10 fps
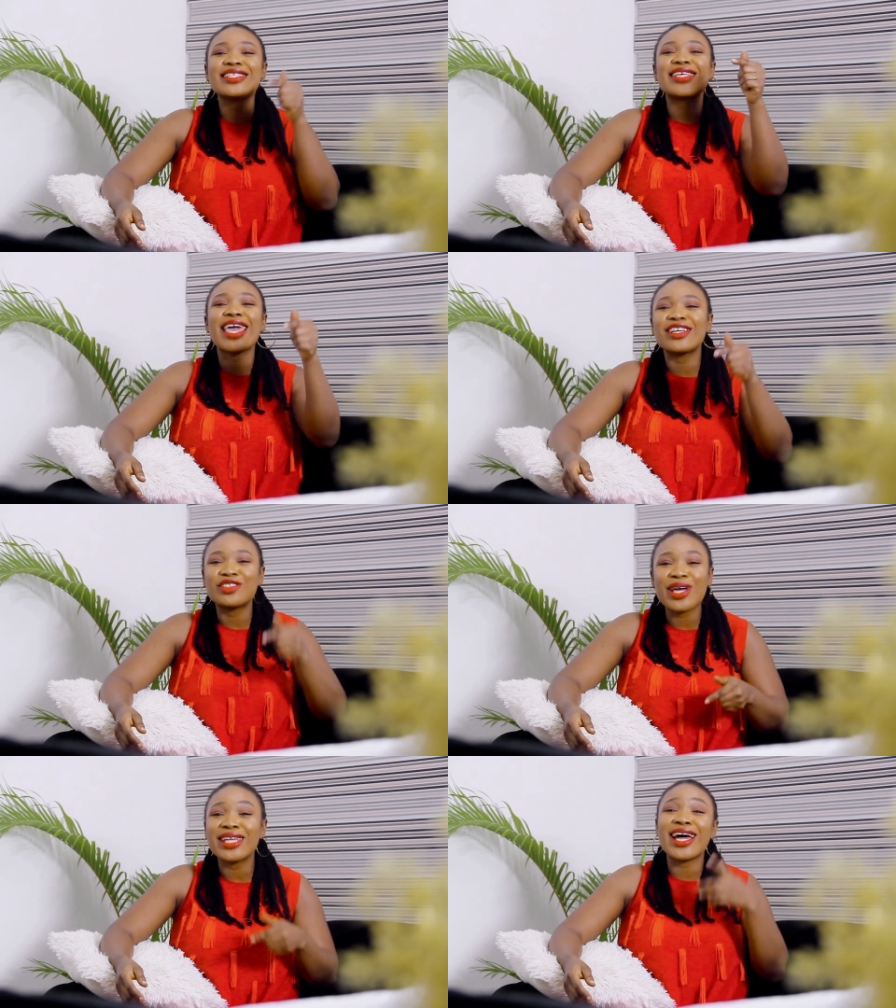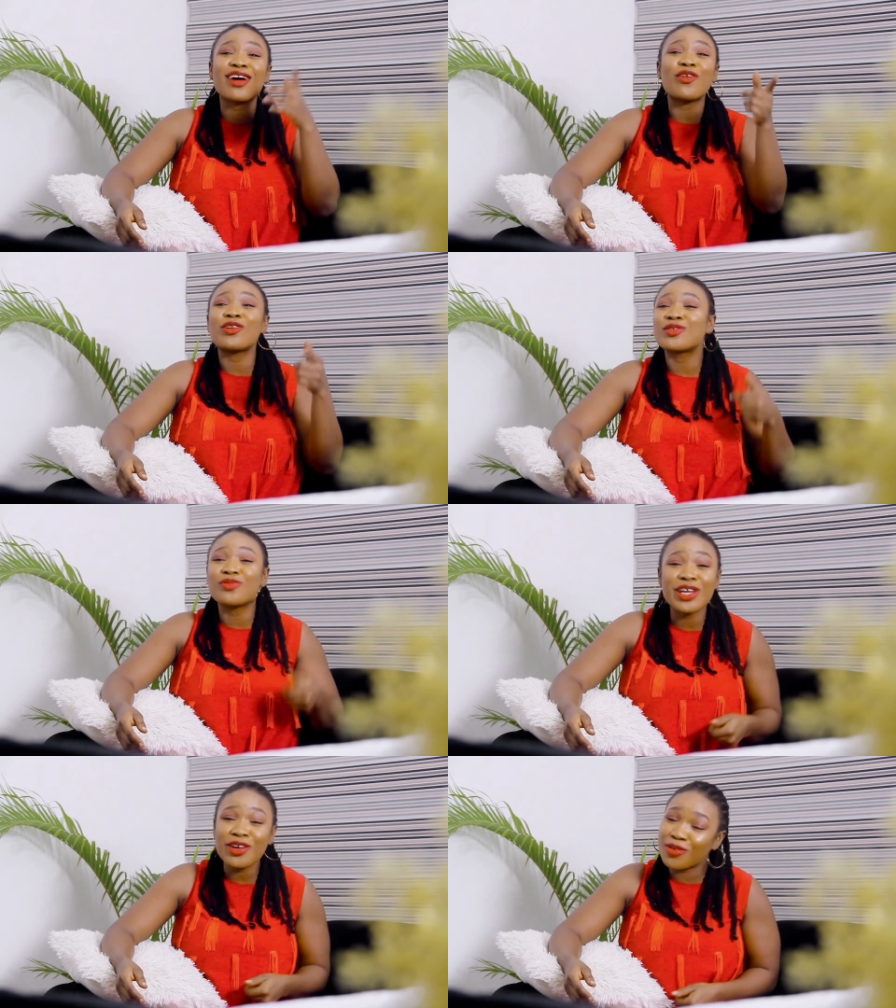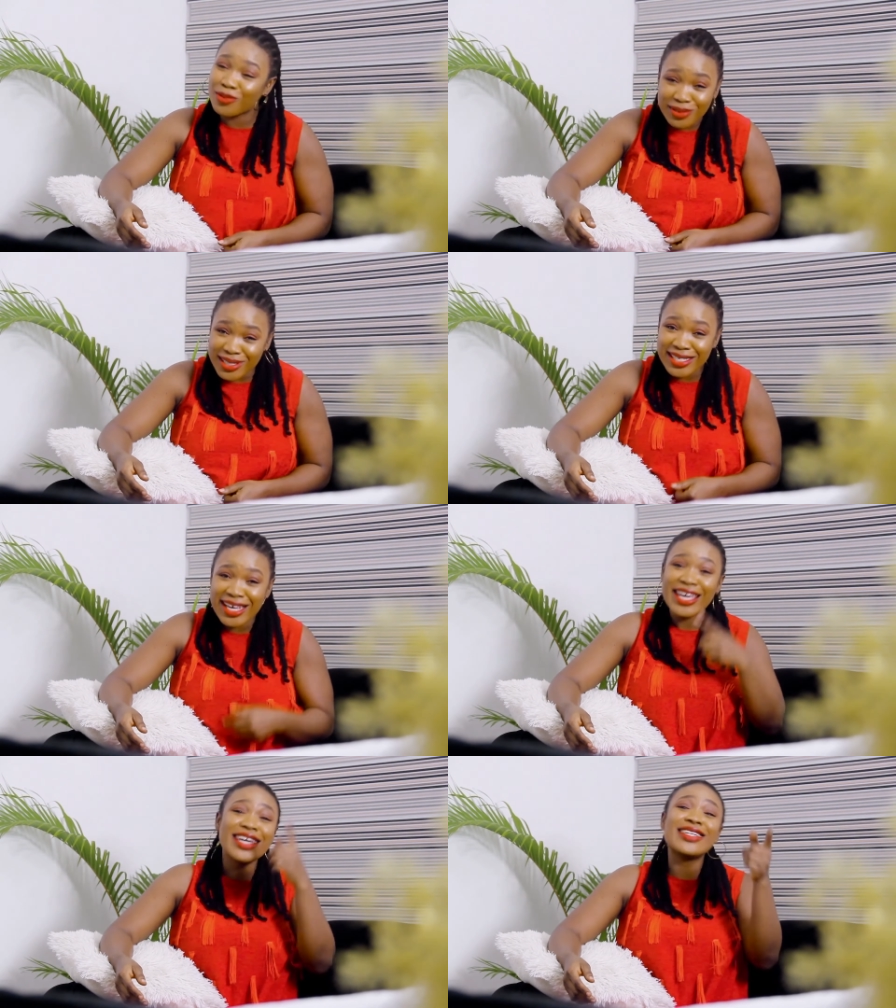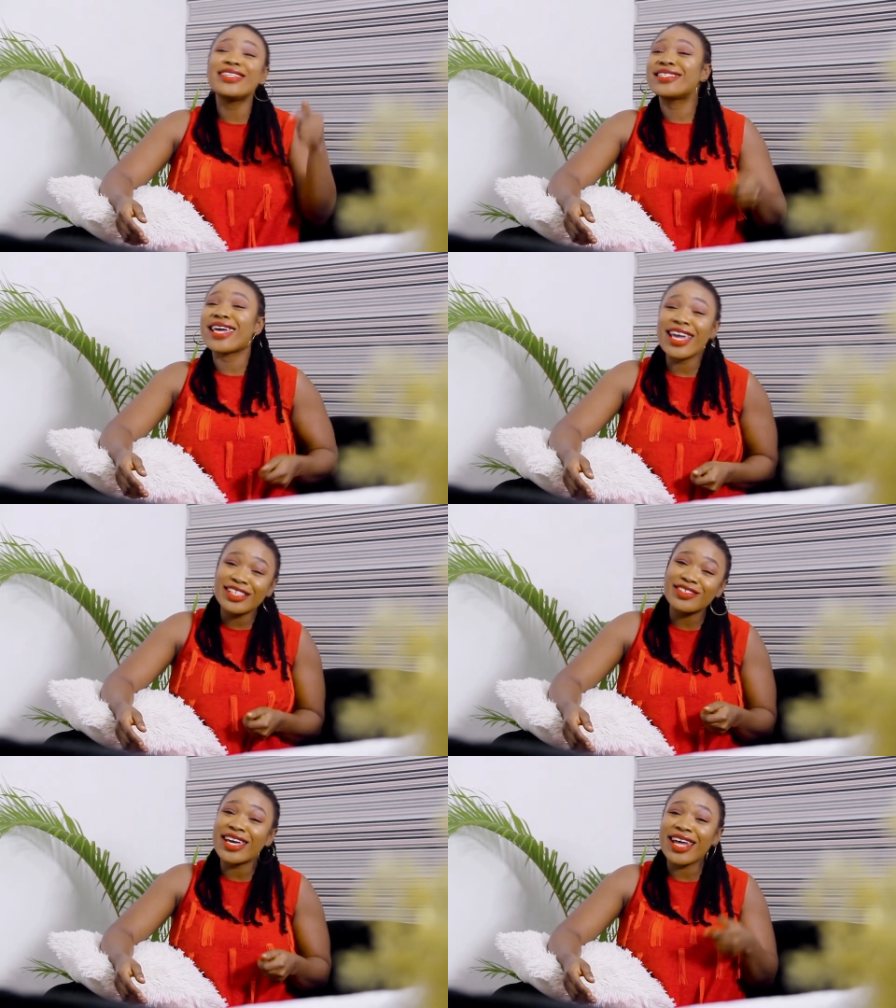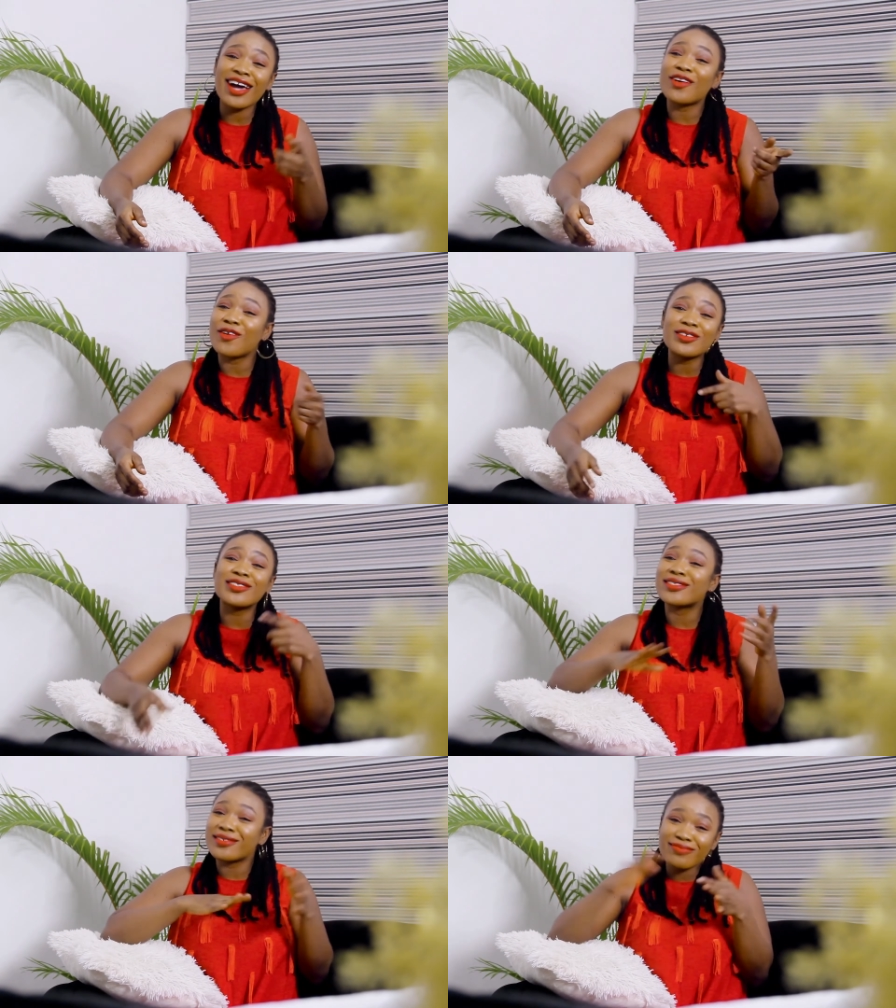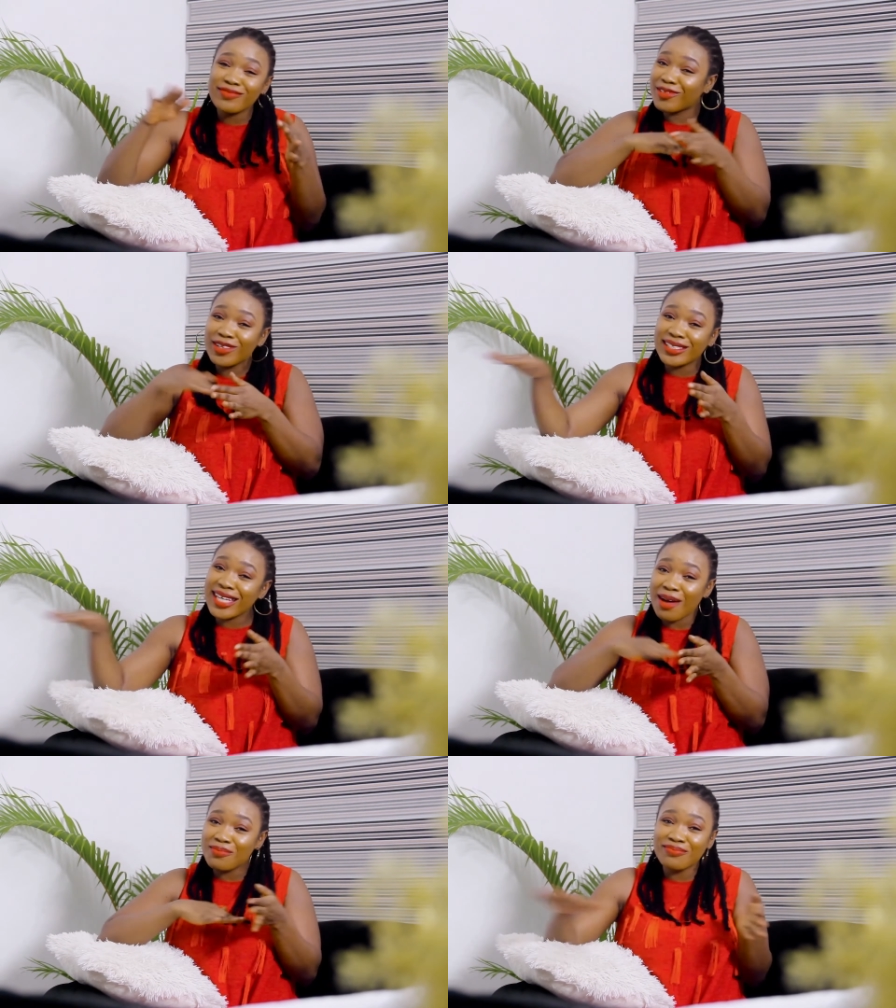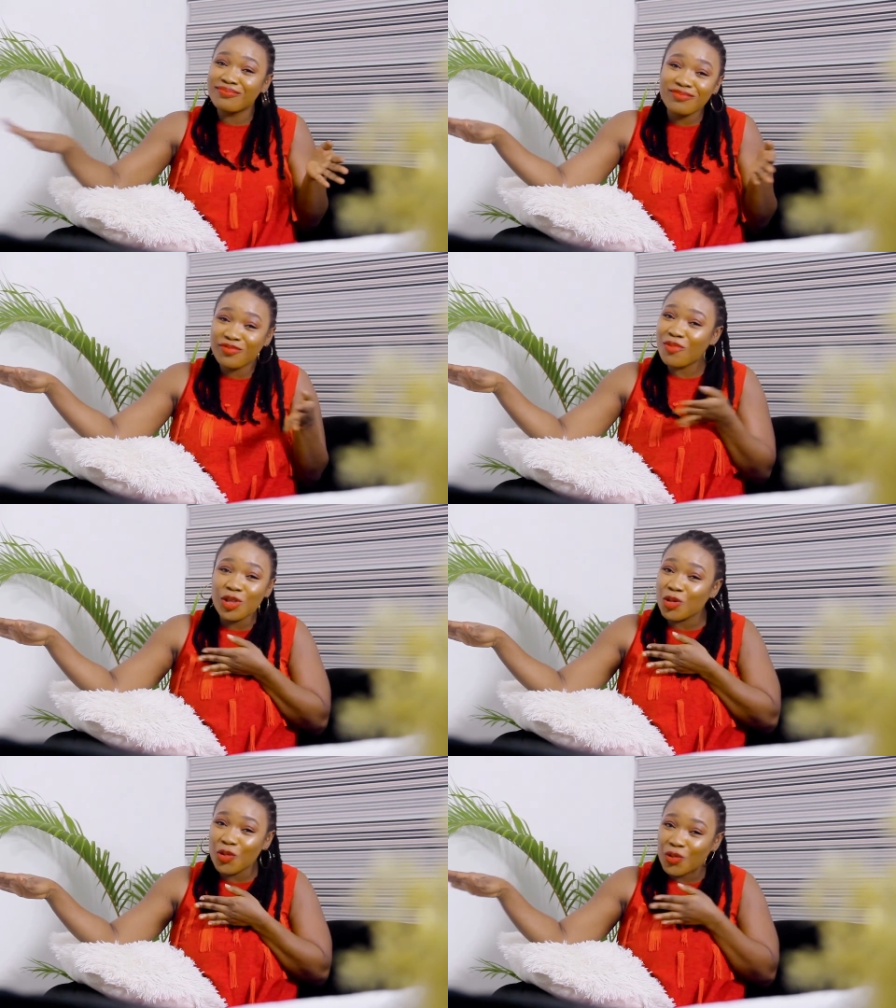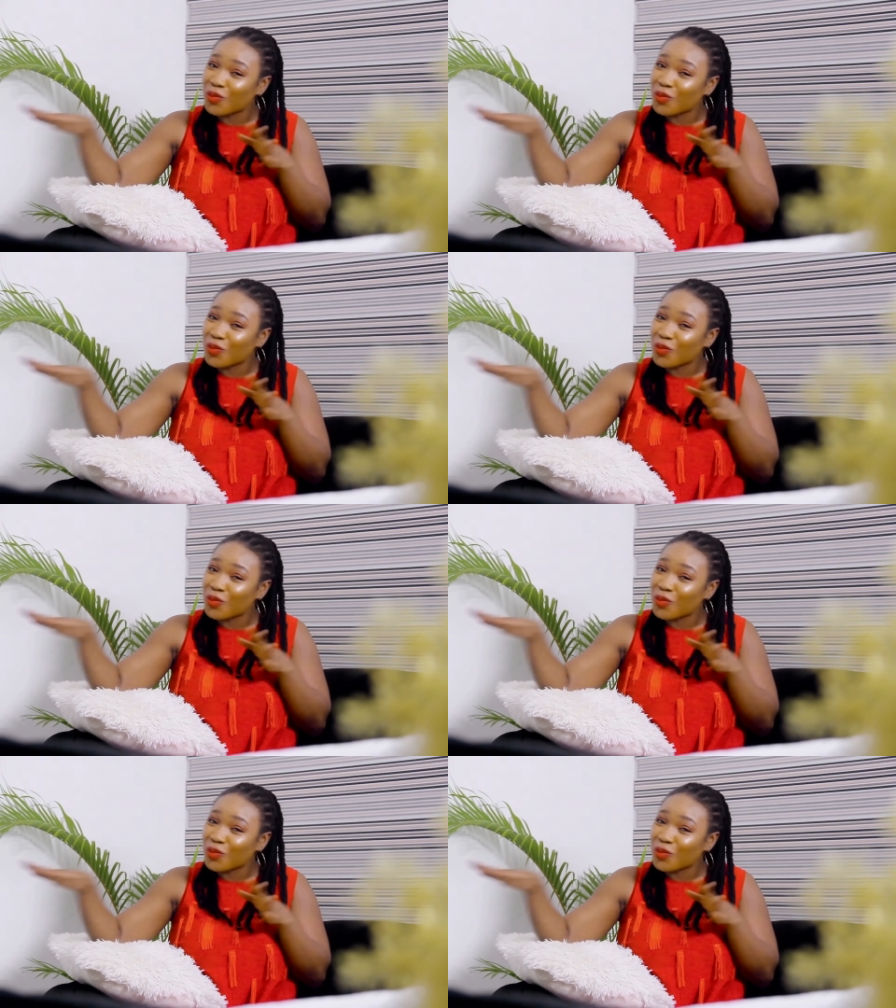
is hatred that causes wrinkles. It is hatred that causes ojamoto.